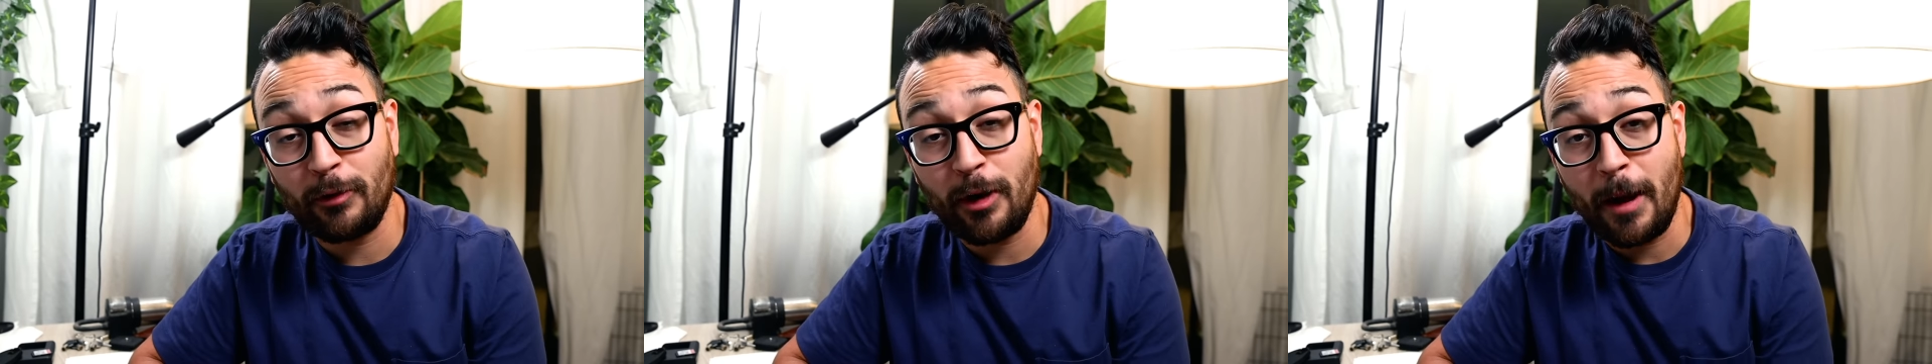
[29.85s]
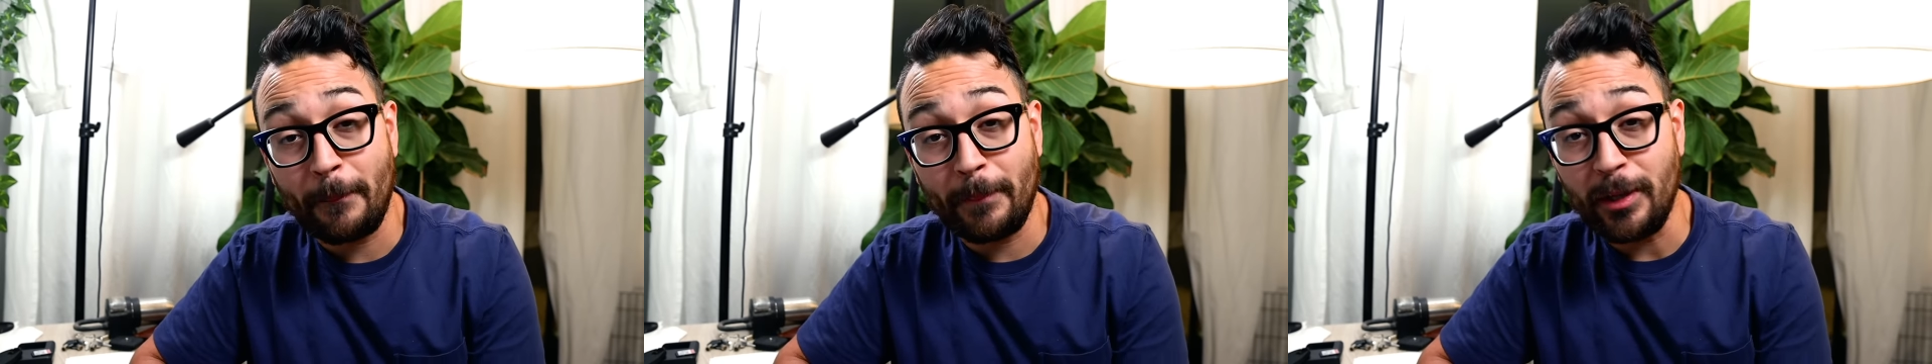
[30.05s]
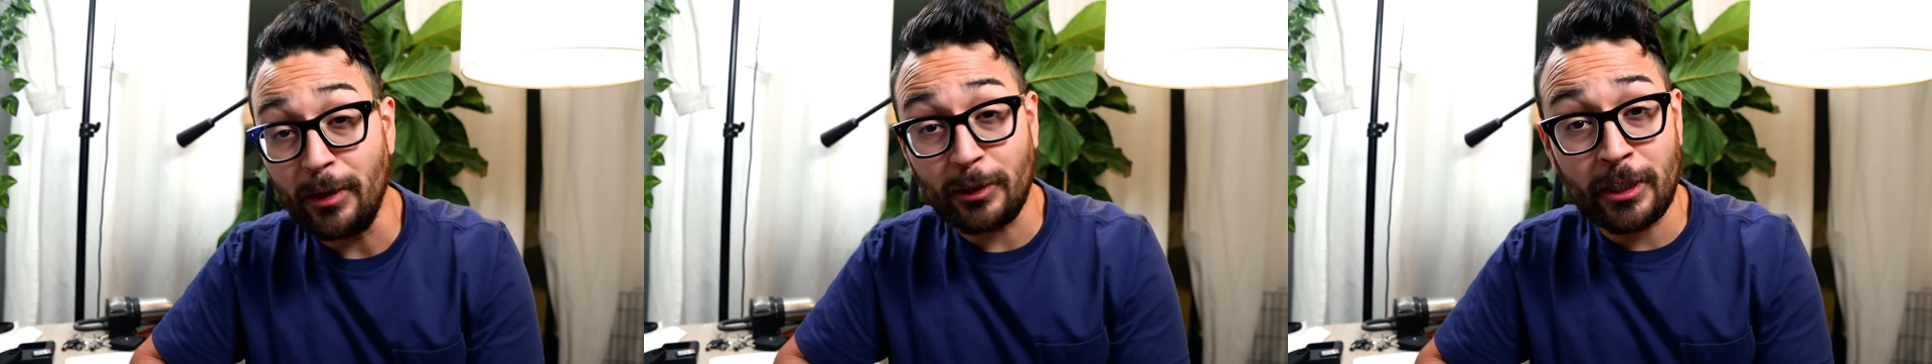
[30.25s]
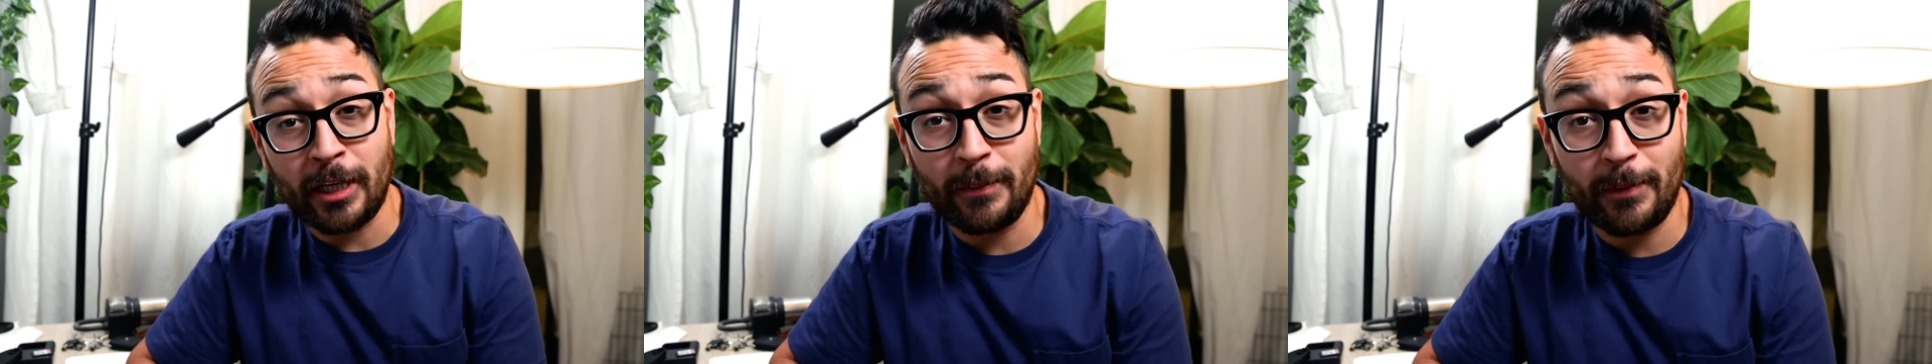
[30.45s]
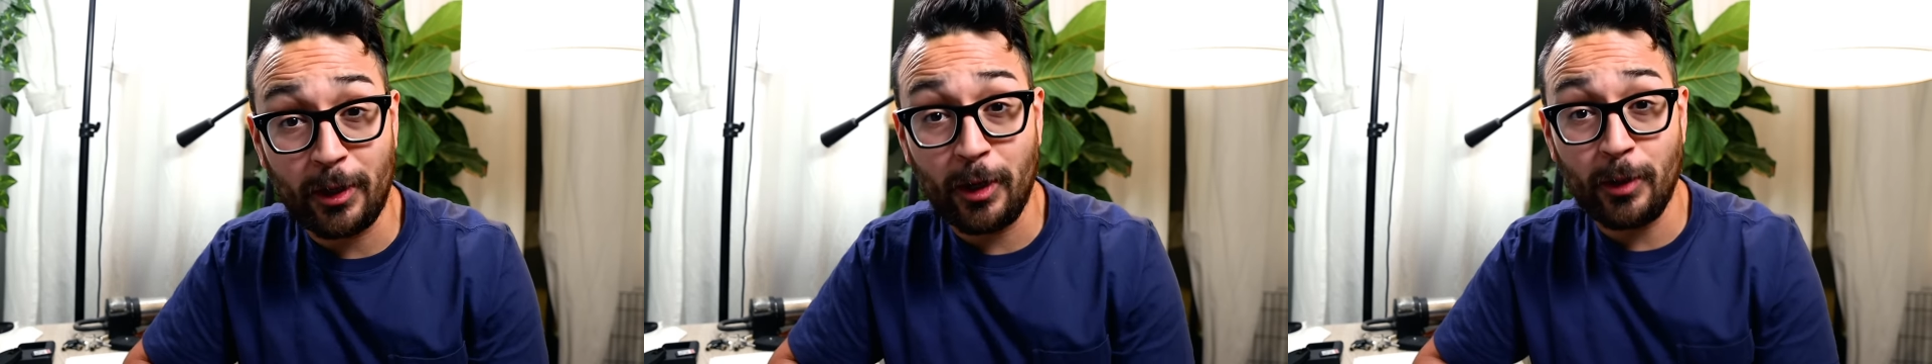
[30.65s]
Rob Built.
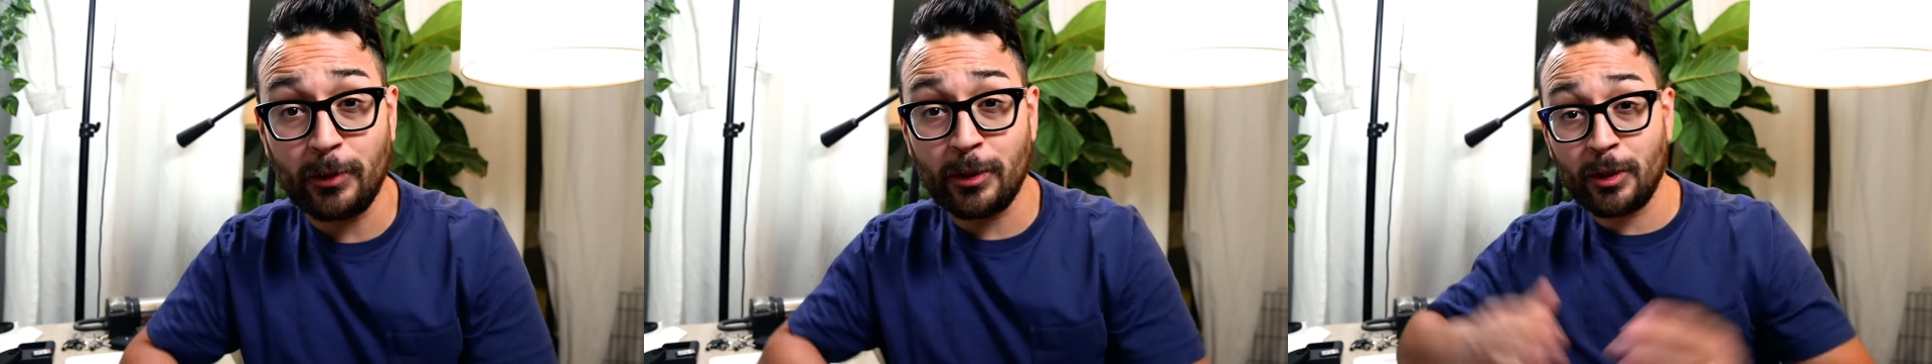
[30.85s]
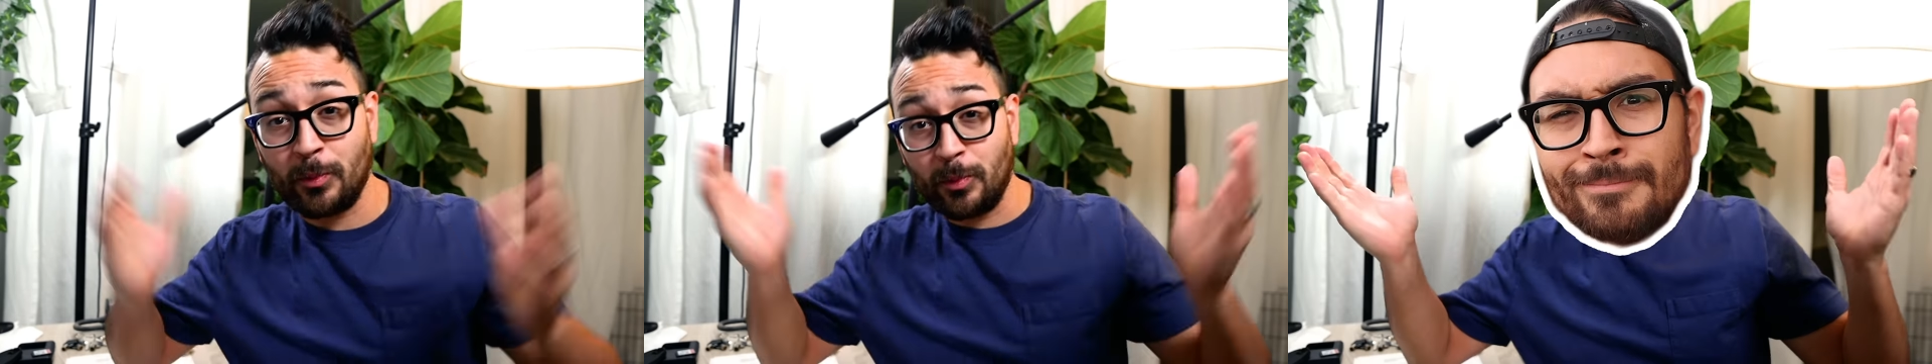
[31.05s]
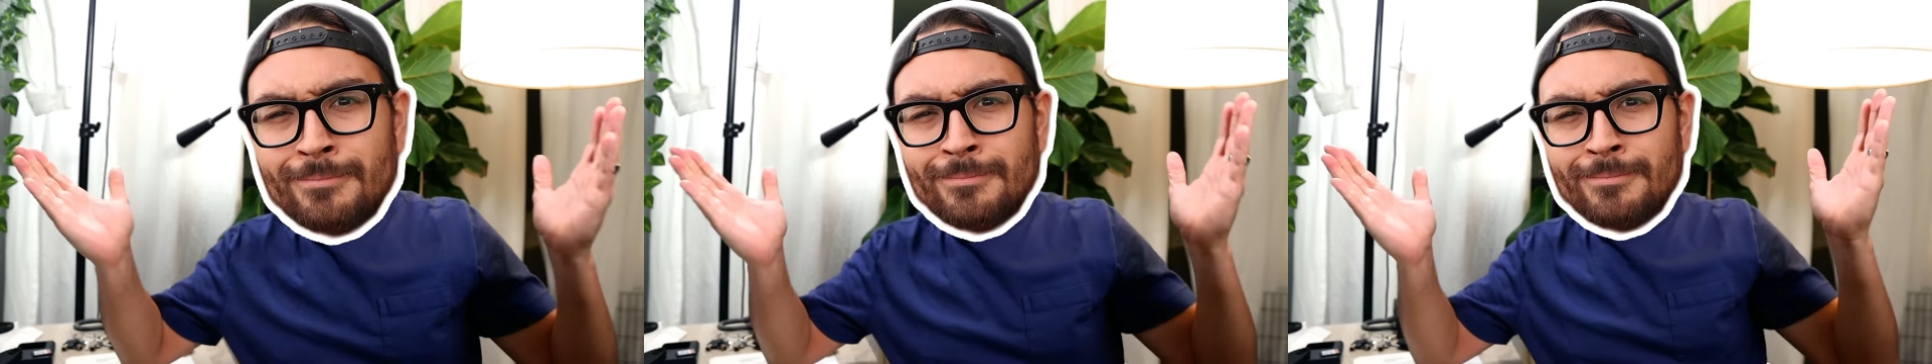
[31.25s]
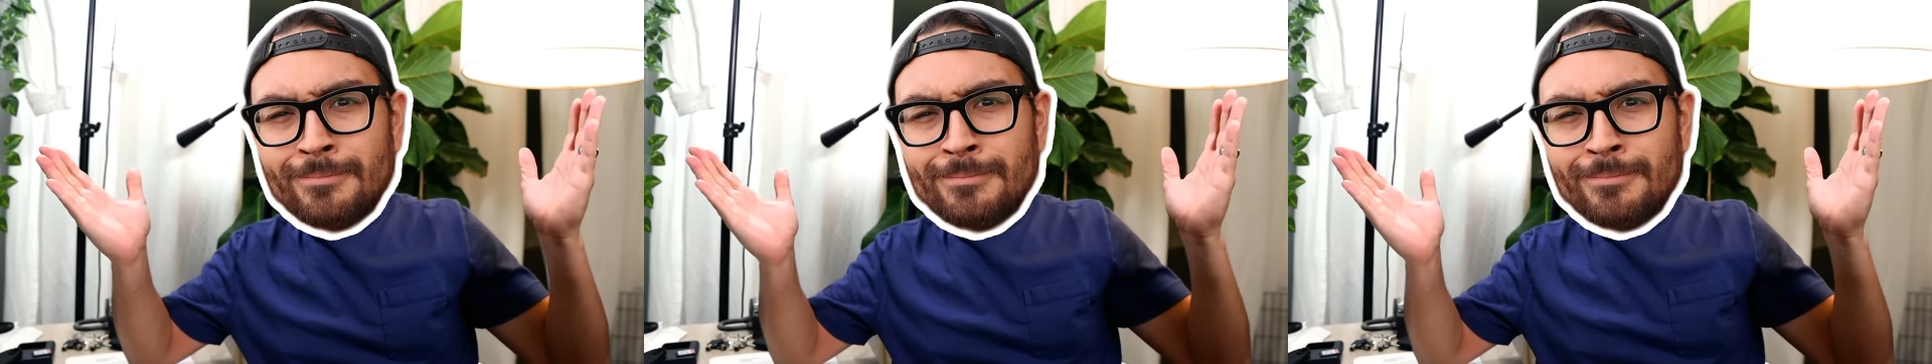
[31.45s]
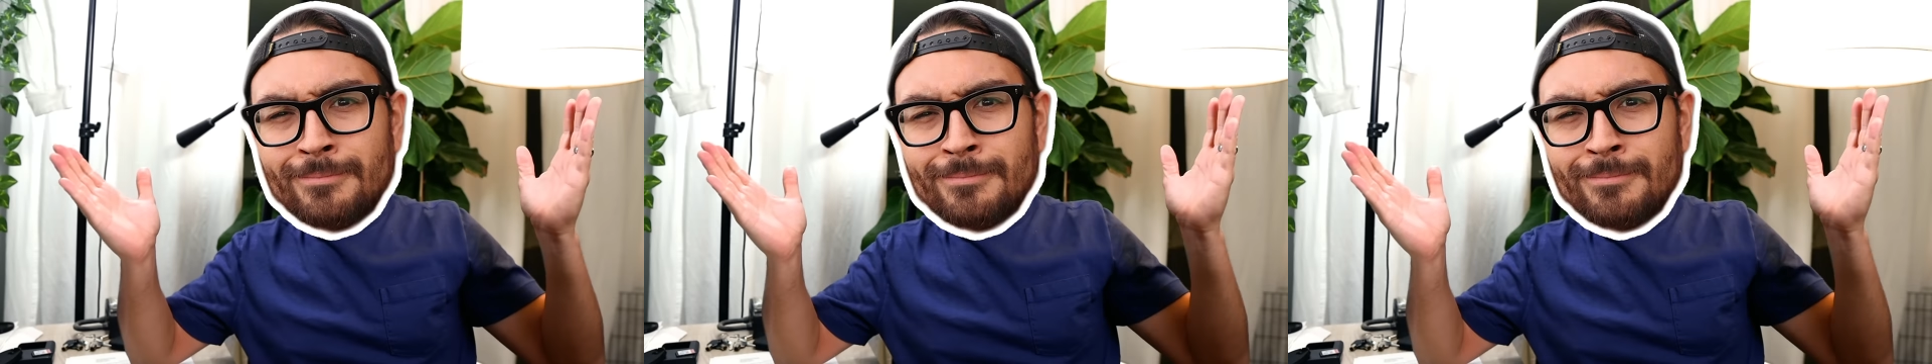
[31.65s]
I'm your host, Rob.